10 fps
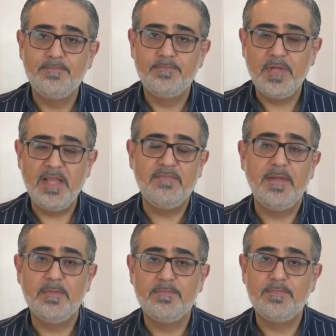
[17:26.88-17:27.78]
Believe
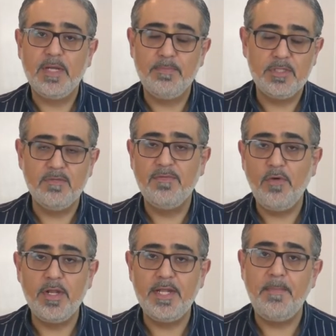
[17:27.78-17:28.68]
me, put some
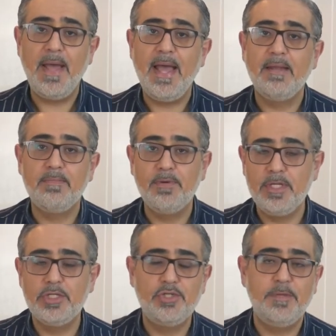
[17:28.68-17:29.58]
foil in the pan, put
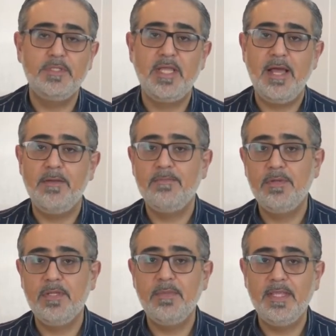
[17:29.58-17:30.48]
your strips down,
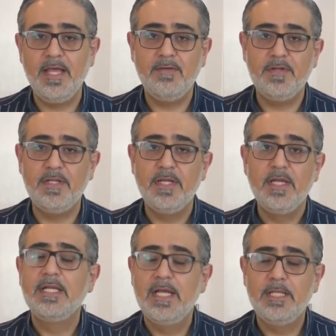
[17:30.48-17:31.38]
put them in the oven,
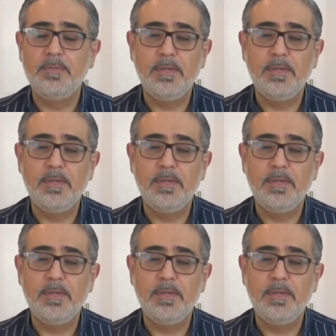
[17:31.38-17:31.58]
and they'll be